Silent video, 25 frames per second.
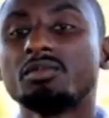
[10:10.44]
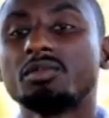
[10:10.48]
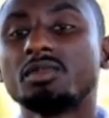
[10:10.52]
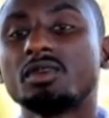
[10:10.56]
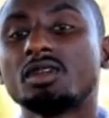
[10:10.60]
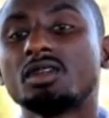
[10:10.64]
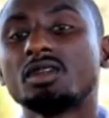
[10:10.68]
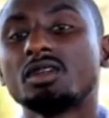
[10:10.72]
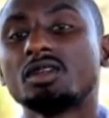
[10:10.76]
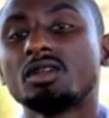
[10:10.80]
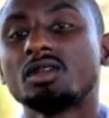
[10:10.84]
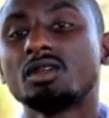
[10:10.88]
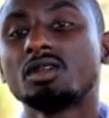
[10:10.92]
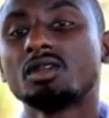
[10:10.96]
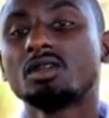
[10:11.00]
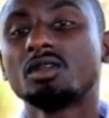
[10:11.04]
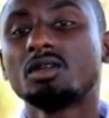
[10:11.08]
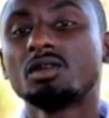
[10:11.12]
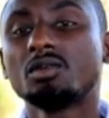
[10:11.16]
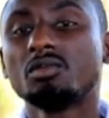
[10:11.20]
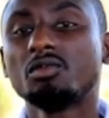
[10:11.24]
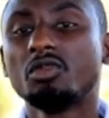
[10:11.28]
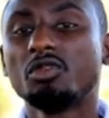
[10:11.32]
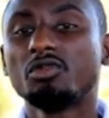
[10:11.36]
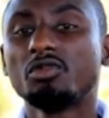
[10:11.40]
up
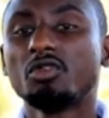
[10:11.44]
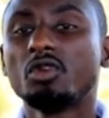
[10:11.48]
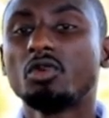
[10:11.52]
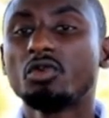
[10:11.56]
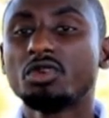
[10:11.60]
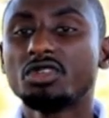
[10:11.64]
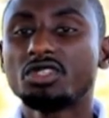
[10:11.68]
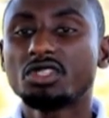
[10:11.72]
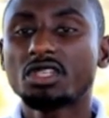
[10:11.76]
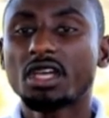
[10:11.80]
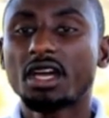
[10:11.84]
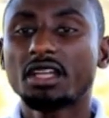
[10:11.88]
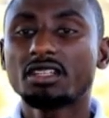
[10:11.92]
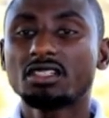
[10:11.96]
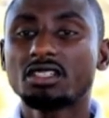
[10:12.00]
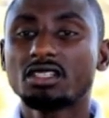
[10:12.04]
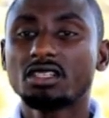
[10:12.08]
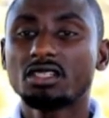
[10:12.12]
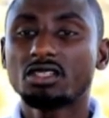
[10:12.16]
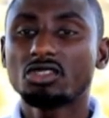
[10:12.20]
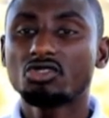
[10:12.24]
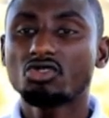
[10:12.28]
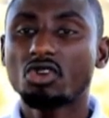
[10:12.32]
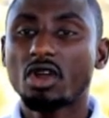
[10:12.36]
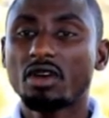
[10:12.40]
before we
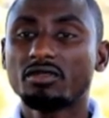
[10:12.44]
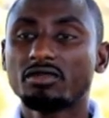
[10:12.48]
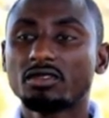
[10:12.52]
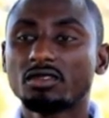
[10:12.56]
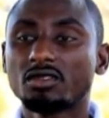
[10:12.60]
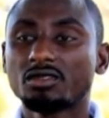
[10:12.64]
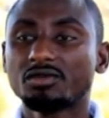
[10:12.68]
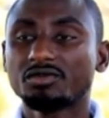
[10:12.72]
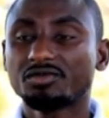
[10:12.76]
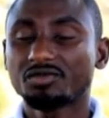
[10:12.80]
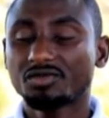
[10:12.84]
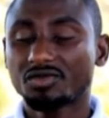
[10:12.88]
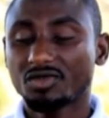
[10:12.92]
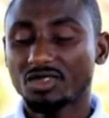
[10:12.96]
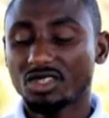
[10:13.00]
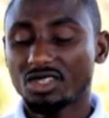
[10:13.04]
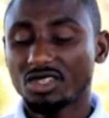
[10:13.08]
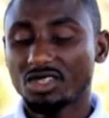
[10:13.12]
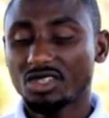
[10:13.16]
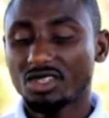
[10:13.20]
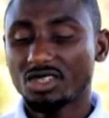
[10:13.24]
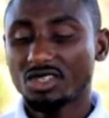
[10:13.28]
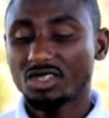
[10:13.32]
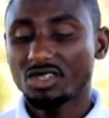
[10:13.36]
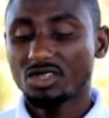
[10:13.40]
start travel.
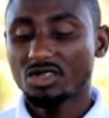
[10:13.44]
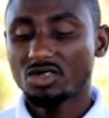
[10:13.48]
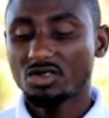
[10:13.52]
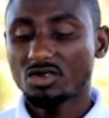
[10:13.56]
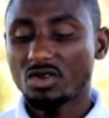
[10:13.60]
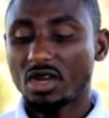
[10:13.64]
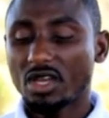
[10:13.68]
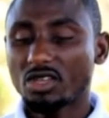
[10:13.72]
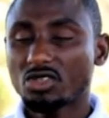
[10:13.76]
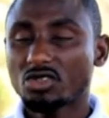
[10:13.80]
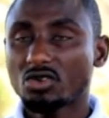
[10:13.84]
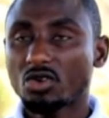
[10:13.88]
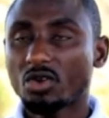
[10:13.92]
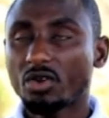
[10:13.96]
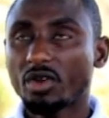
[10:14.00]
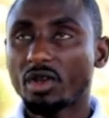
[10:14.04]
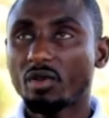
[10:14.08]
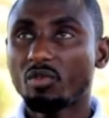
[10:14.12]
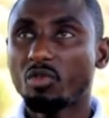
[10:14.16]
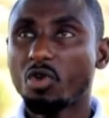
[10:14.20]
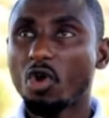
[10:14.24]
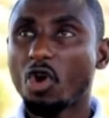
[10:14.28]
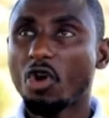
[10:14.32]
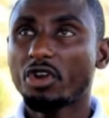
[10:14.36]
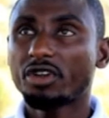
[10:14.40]
So I
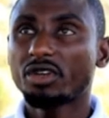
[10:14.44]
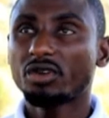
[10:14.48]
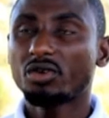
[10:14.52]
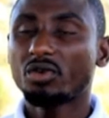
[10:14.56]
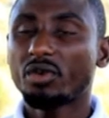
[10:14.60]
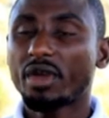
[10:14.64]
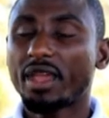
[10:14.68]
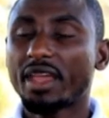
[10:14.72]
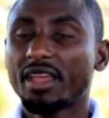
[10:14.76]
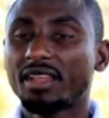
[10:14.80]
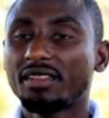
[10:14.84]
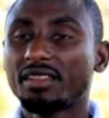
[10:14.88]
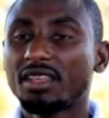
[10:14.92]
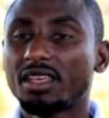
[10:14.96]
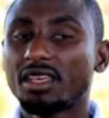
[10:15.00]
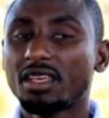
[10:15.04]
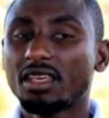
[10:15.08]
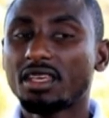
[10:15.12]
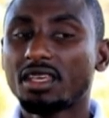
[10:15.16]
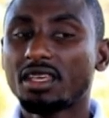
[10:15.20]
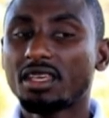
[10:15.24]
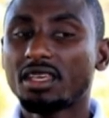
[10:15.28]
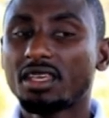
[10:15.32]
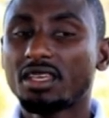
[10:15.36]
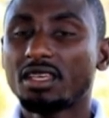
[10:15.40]
saw a board where
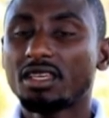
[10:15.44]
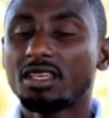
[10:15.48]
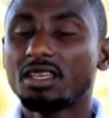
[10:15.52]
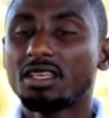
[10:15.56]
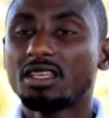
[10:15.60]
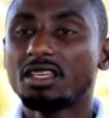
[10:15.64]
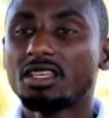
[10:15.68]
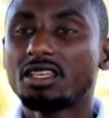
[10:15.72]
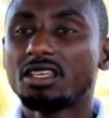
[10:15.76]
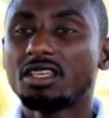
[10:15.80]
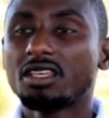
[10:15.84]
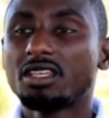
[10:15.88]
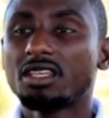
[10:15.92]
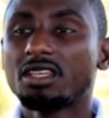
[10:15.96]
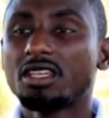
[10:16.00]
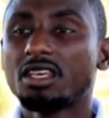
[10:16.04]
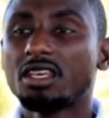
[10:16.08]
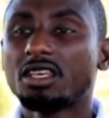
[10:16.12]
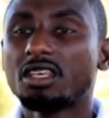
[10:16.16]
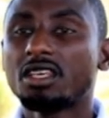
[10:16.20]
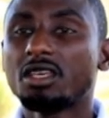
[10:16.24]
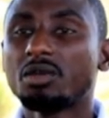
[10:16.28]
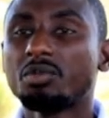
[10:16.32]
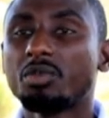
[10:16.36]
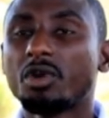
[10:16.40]
they
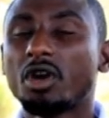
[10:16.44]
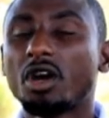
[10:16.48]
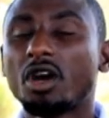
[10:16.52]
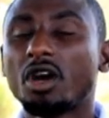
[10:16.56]
keep